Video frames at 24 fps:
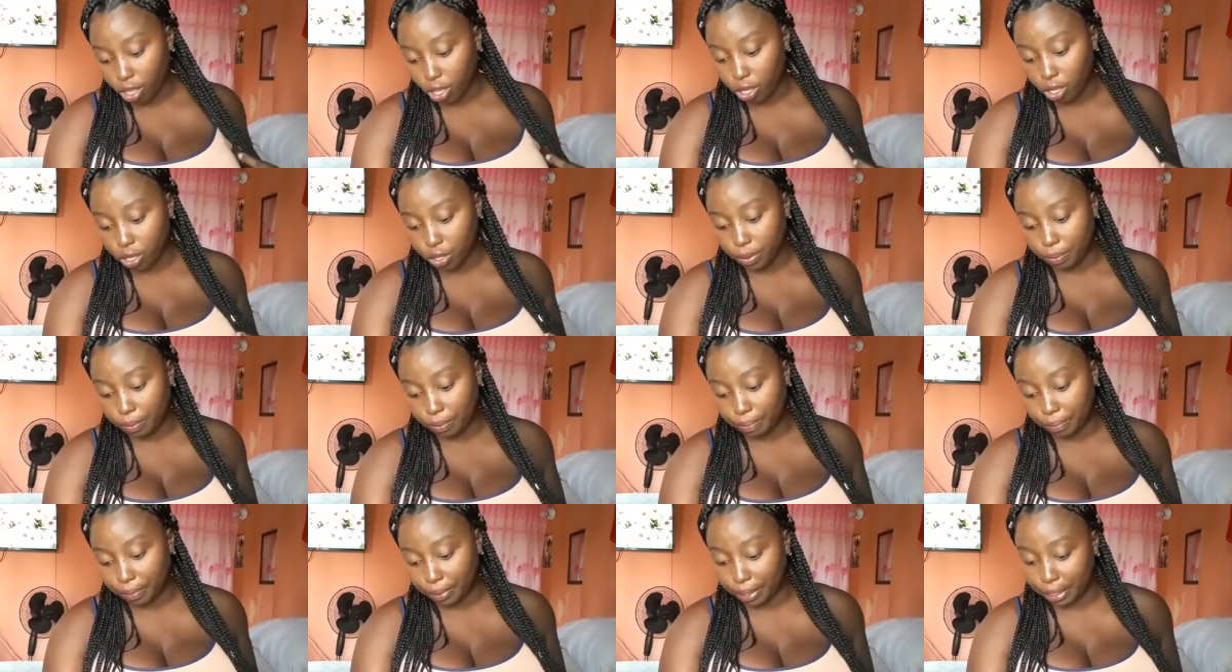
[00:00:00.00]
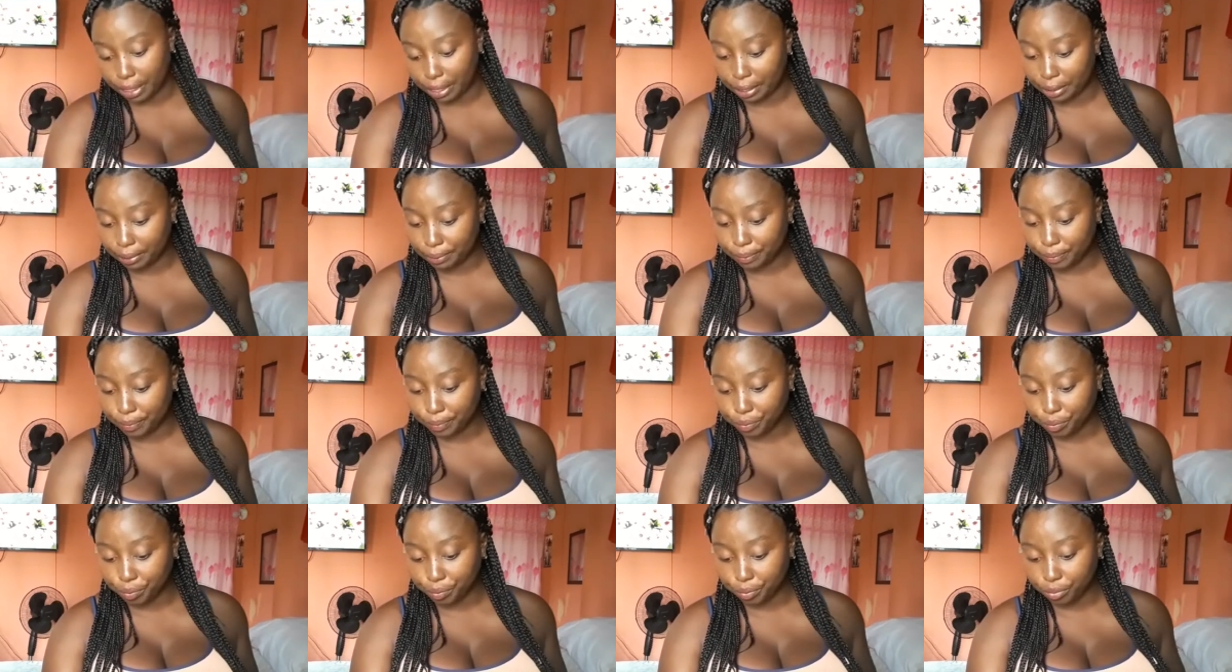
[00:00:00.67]
would be,
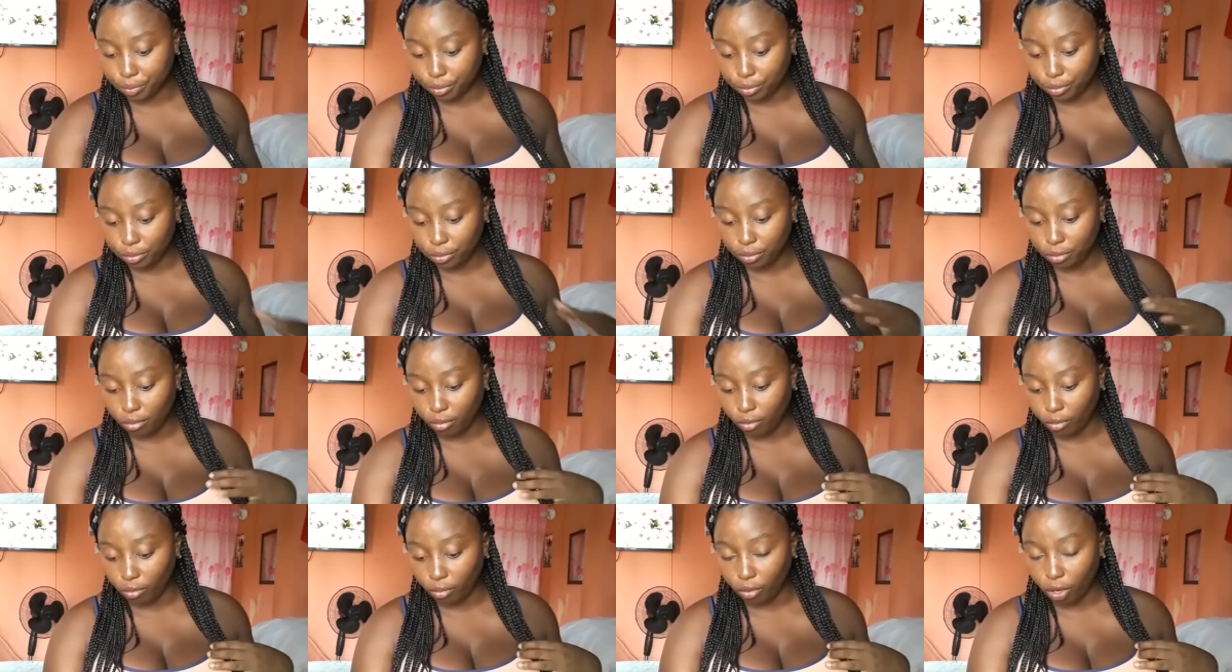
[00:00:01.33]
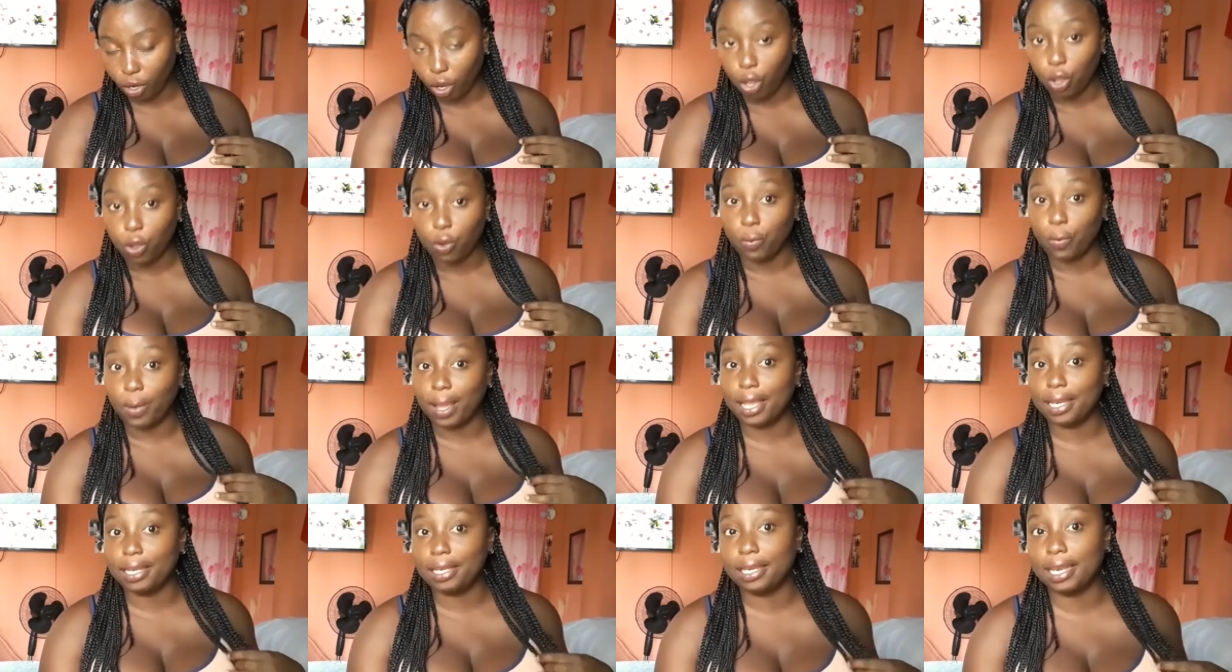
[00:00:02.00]

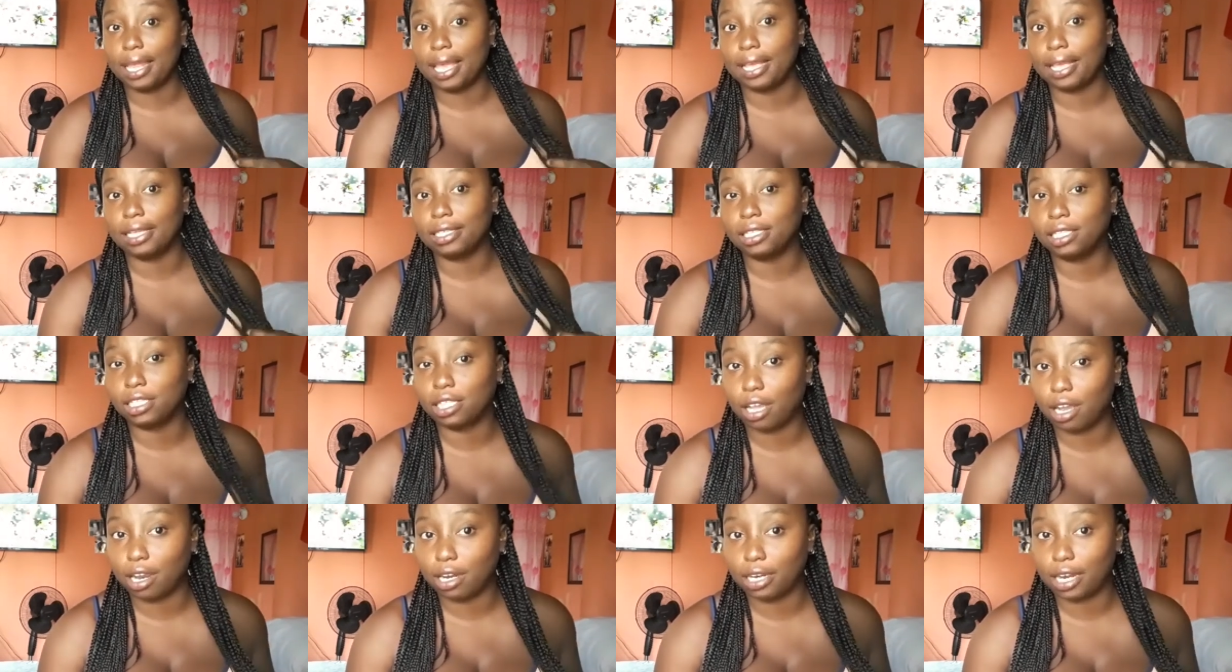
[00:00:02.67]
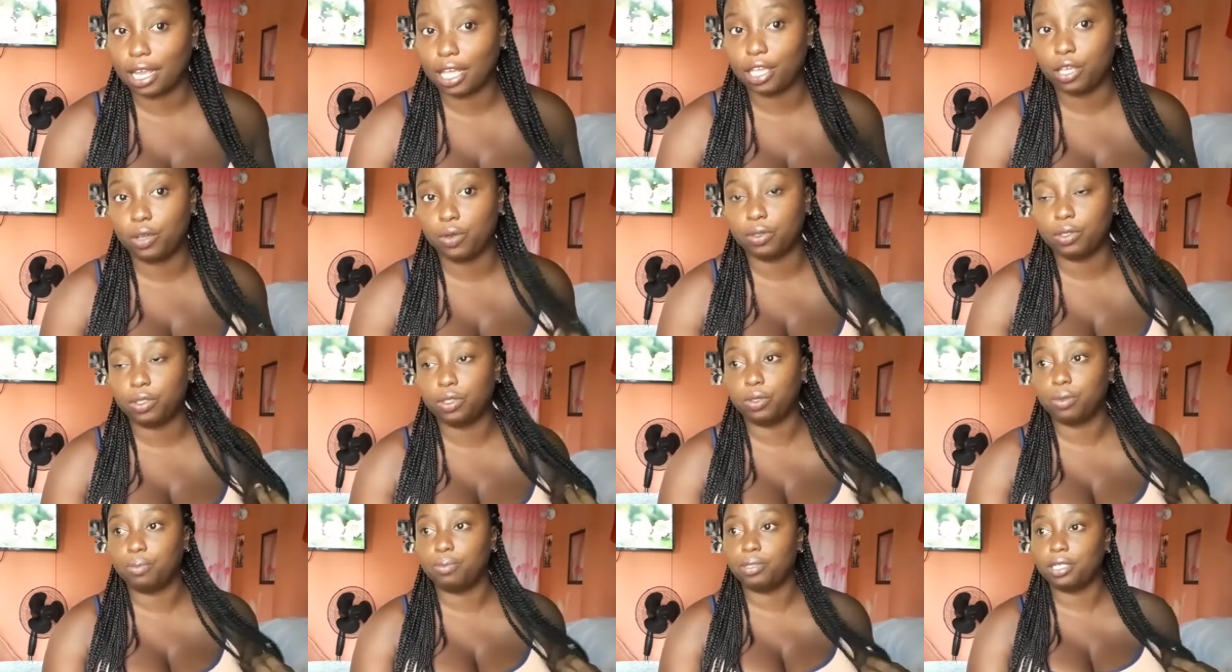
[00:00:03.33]
why did I start a
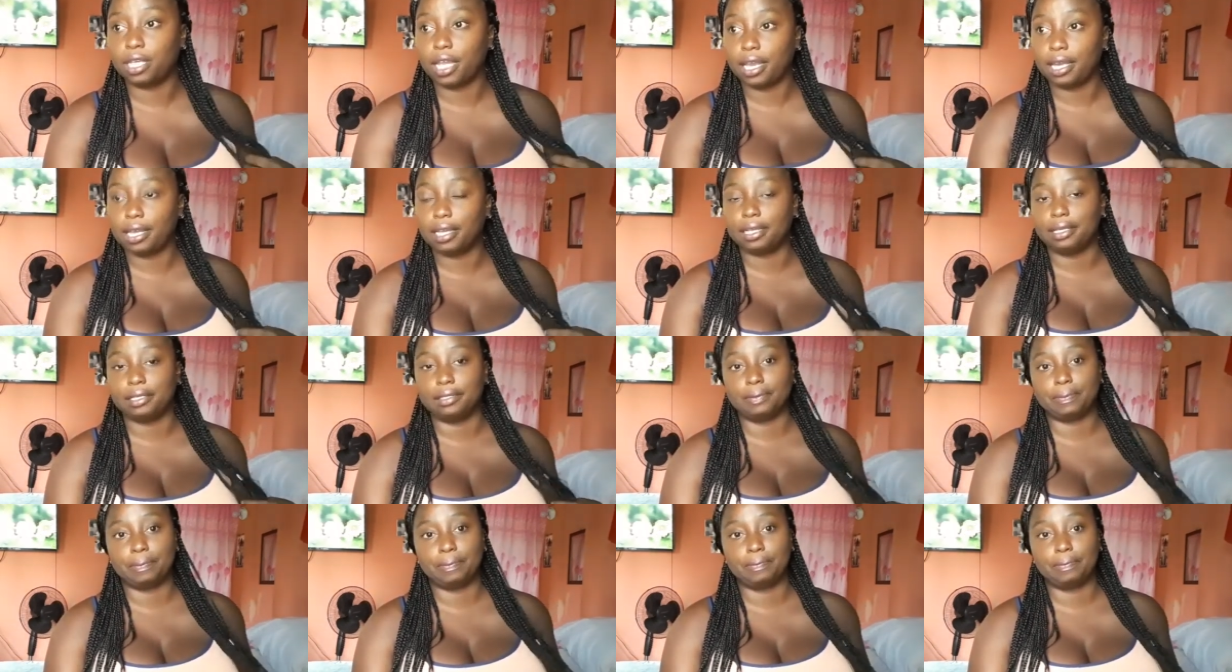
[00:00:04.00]
YouTube channel?